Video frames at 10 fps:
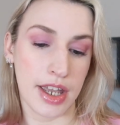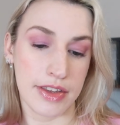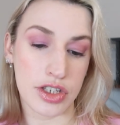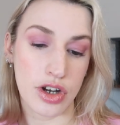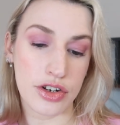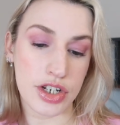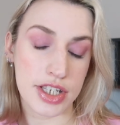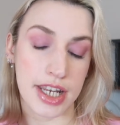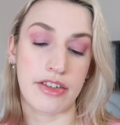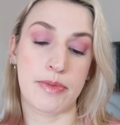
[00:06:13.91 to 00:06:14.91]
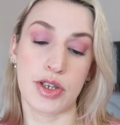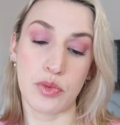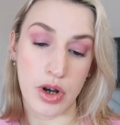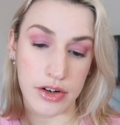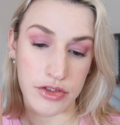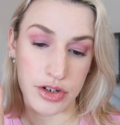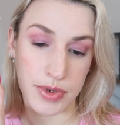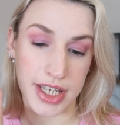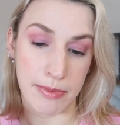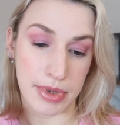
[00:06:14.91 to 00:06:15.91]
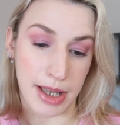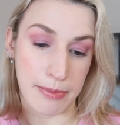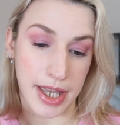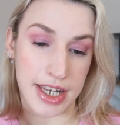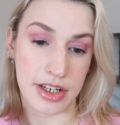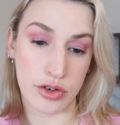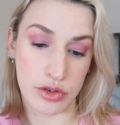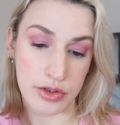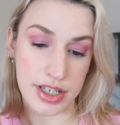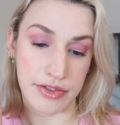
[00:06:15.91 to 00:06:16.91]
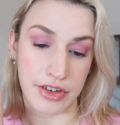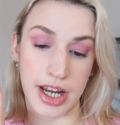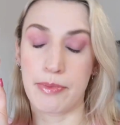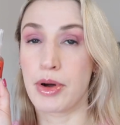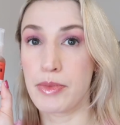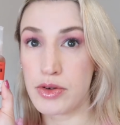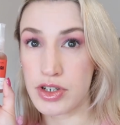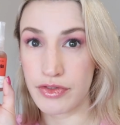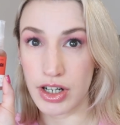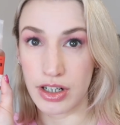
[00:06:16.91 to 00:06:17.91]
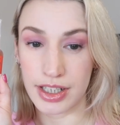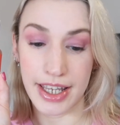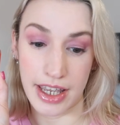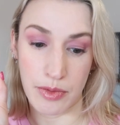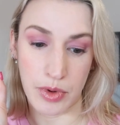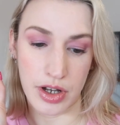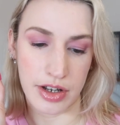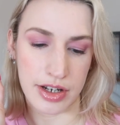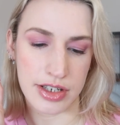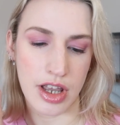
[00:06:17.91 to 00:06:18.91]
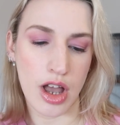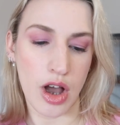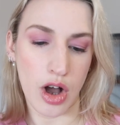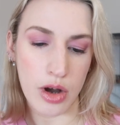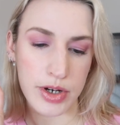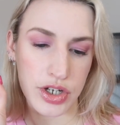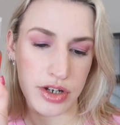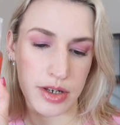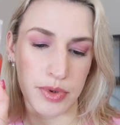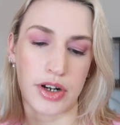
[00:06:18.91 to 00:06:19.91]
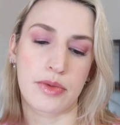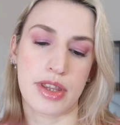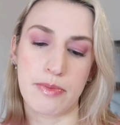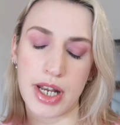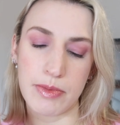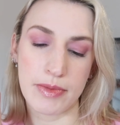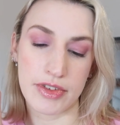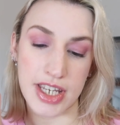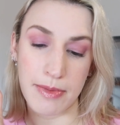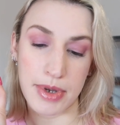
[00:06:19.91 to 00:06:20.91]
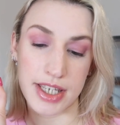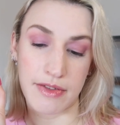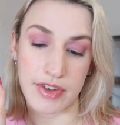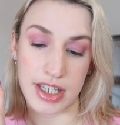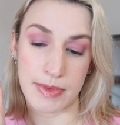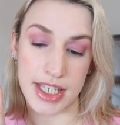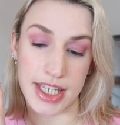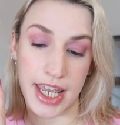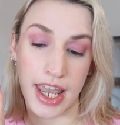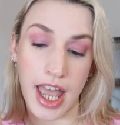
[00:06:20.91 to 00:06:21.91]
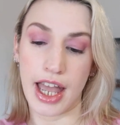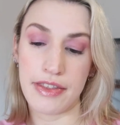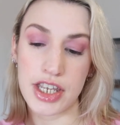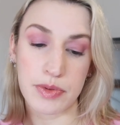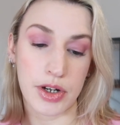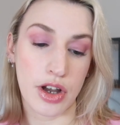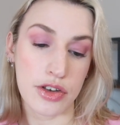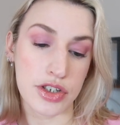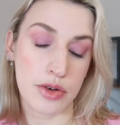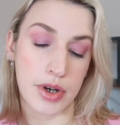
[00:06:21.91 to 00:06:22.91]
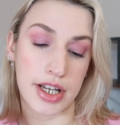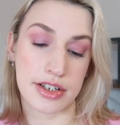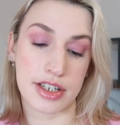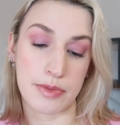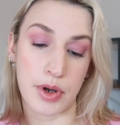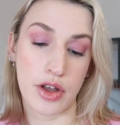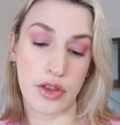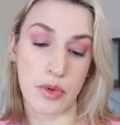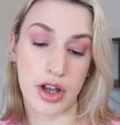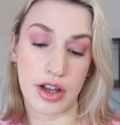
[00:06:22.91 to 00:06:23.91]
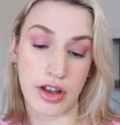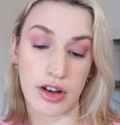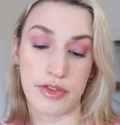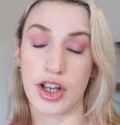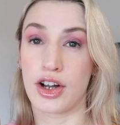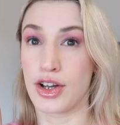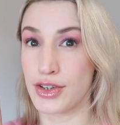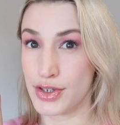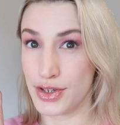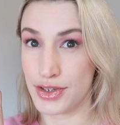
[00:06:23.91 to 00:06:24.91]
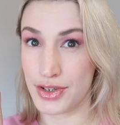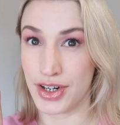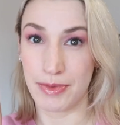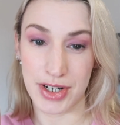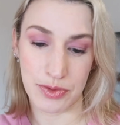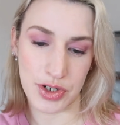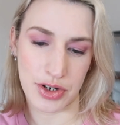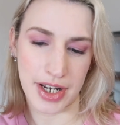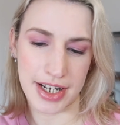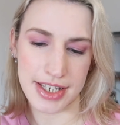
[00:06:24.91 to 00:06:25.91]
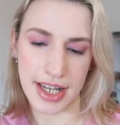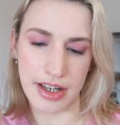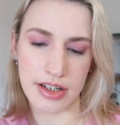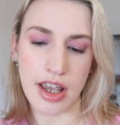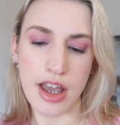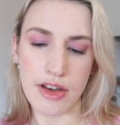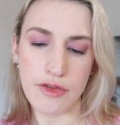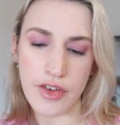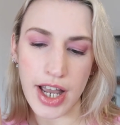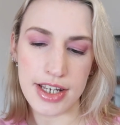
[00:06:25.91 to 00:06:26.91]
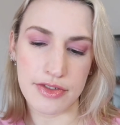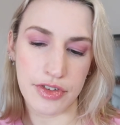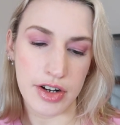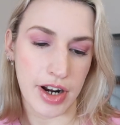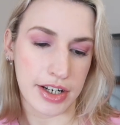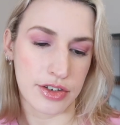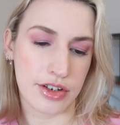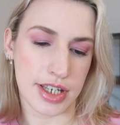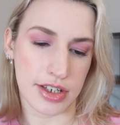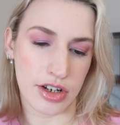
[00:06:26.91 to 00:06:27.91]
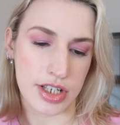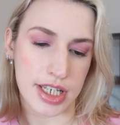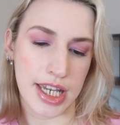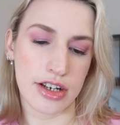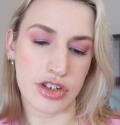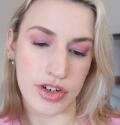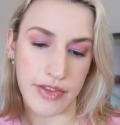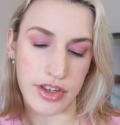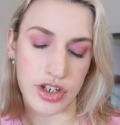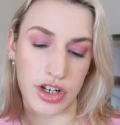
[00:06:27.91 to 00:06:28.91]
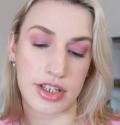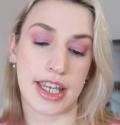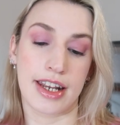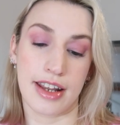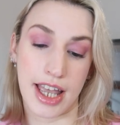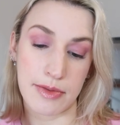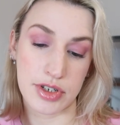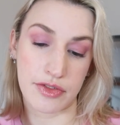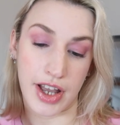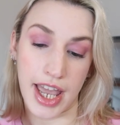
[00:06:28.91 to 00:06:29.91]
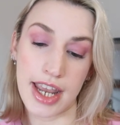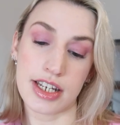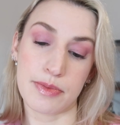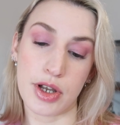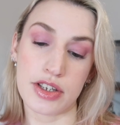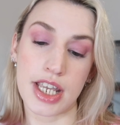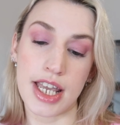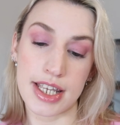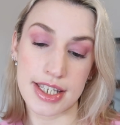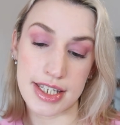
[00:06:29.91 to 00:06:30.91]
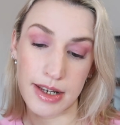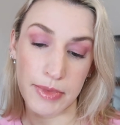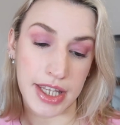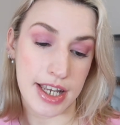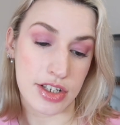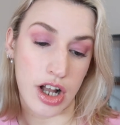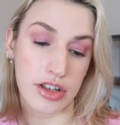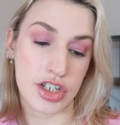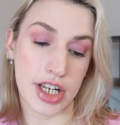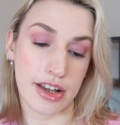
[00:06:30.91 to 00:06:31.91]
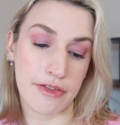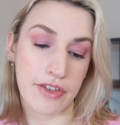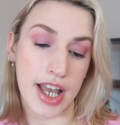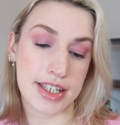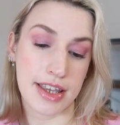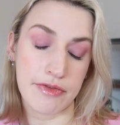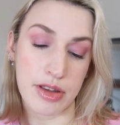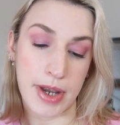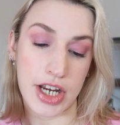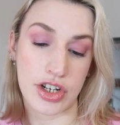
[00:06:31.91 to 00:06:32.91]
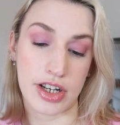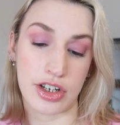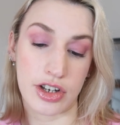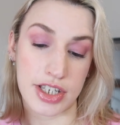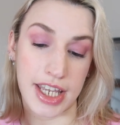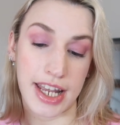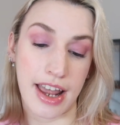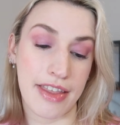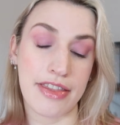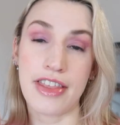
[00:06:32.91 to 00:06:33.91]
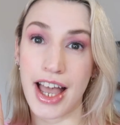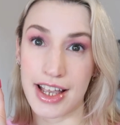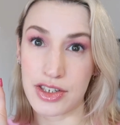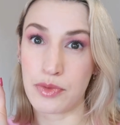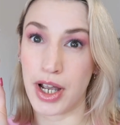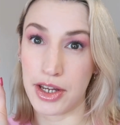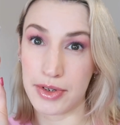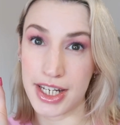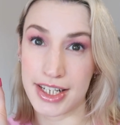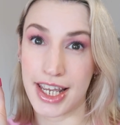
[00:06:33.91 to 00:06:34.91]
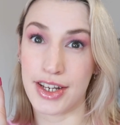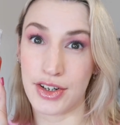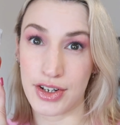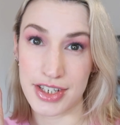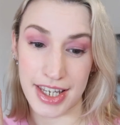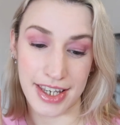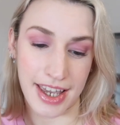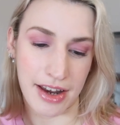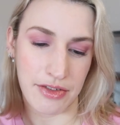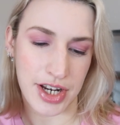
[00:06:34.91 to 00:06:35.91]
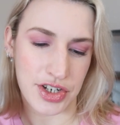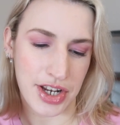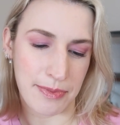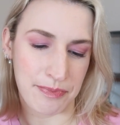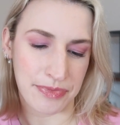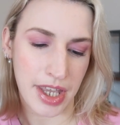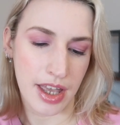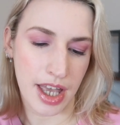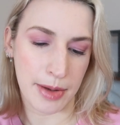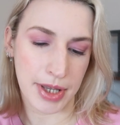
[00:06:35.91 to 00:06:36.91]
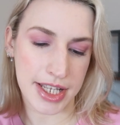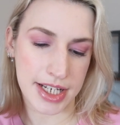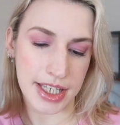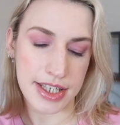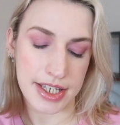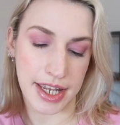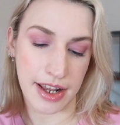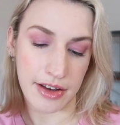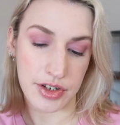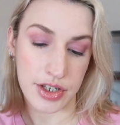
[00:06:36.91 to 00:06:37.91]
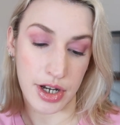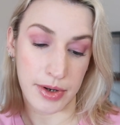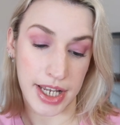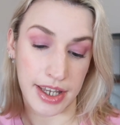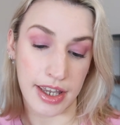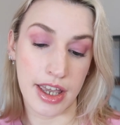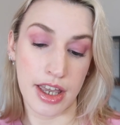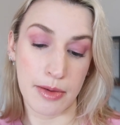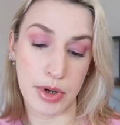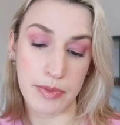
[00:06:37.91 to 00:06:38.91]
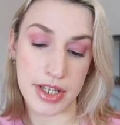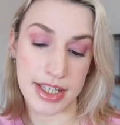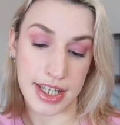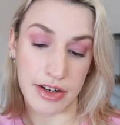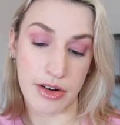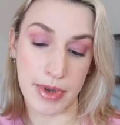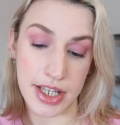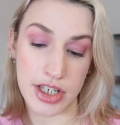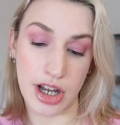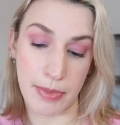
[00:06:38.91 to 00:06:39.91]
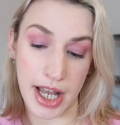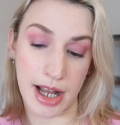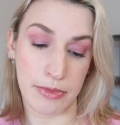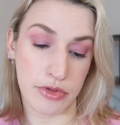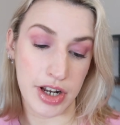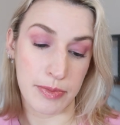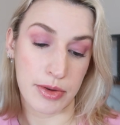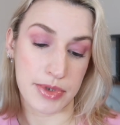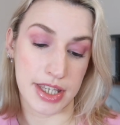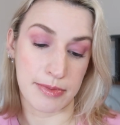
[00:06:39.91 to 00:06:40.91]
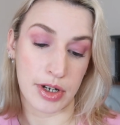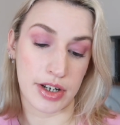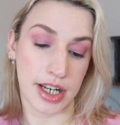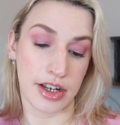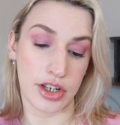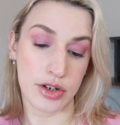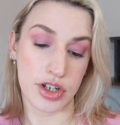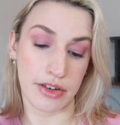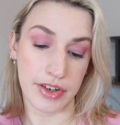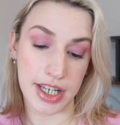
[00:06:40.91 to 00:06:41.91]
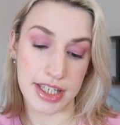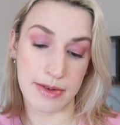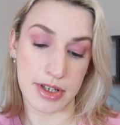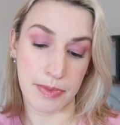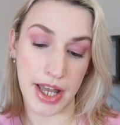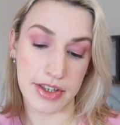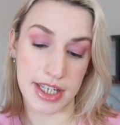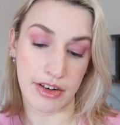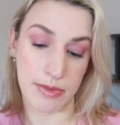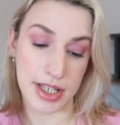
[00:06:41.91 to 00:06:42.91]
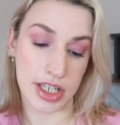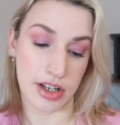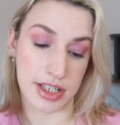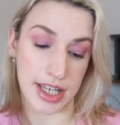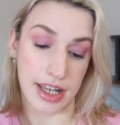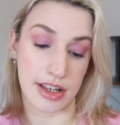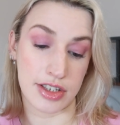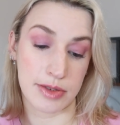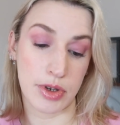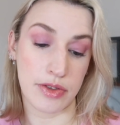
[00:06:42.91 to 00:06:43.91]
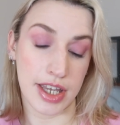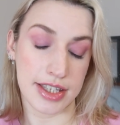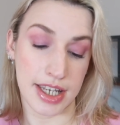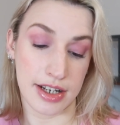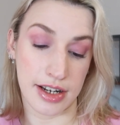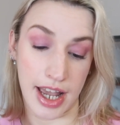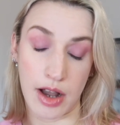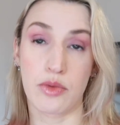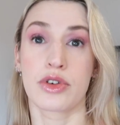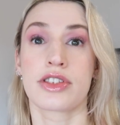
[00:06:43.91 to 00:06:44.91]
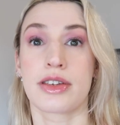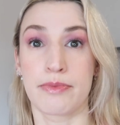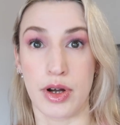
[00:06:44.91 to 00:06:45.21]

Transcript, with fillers: This gorgeous serum is one hundred percent plant-based and cruelty-free, but most of all, it works. Always choose a product with a minimum of ten percent vitamin C, and this one also works to support the work of your sunscreen, which I'm going to show you in a second, fights free radicals in your skin, strengthens your skin, helps to fight age spots, stimulates collagen and fights inflammation in your skin, and that's why you need it in your skincare regime. Apply to clean skin after toning, pump the serum into your palm, three pumps in the morning, use your fingertips to pat the serum into your skin and smooth it in an outwards